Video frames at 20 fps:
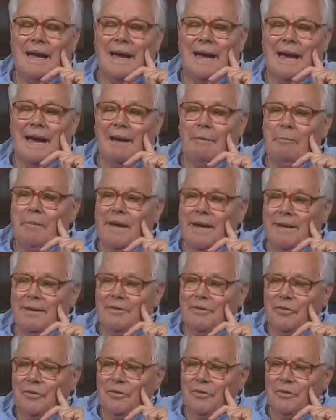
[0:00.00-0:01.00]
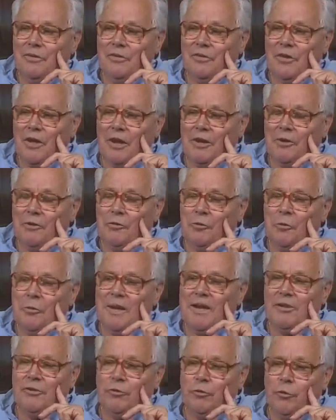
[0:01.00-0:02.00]
I started to
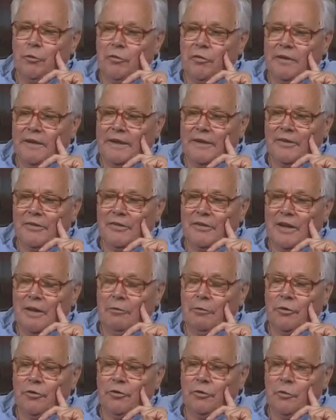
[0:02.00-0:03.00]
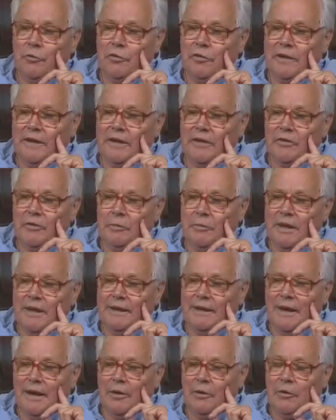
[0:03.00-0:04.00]
make souvenirs. There were souvenirs
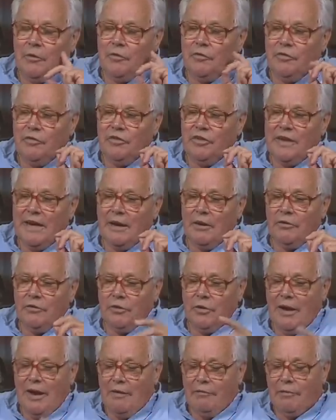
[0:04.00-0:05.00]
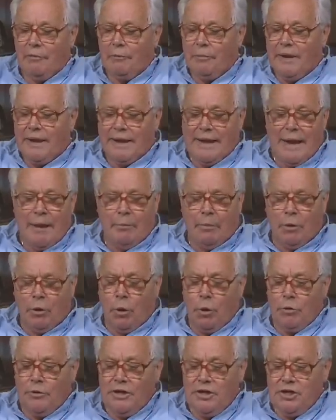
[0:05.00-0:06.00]
made out of shells. You have a big
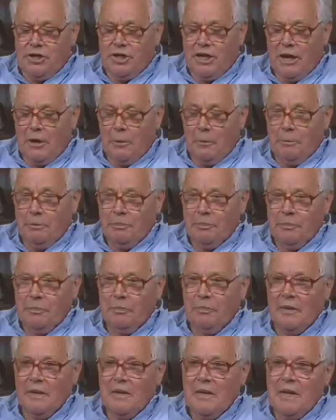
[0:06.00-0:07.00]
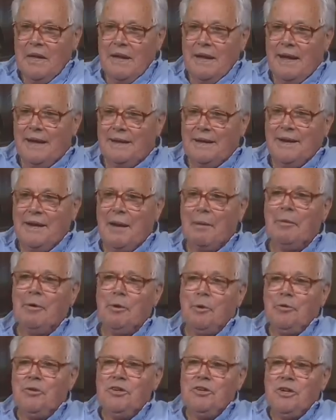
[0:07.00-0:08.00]
abalone shell, and in the
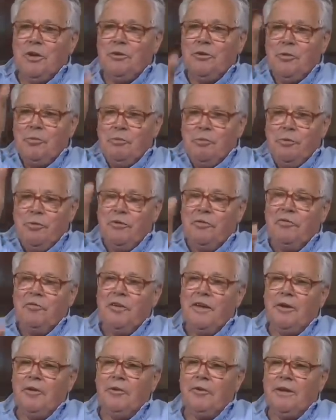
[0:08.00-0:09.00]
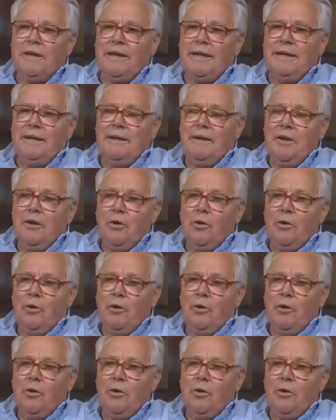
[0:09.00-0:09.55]
abalone shell you put a figurine.